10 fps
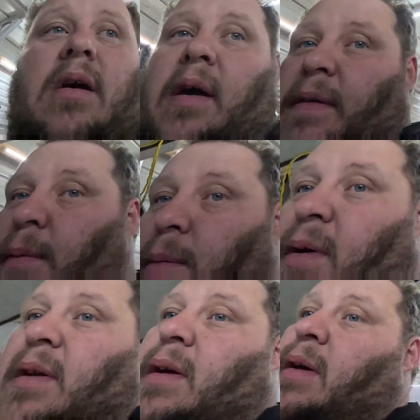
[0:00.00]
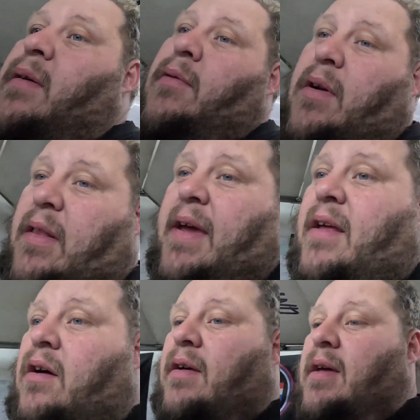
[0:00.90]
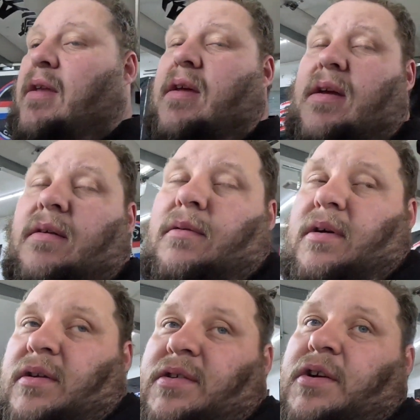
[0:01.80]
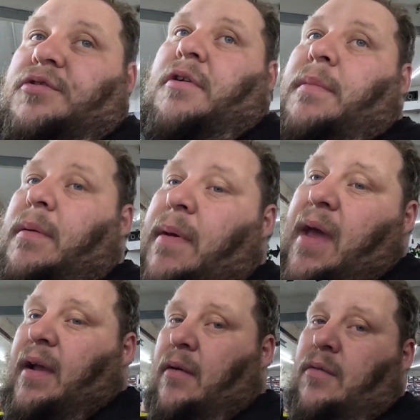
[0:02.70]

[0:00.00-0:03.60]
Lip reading: and then we're gonna lay it all in, and then we're gonna start trimming back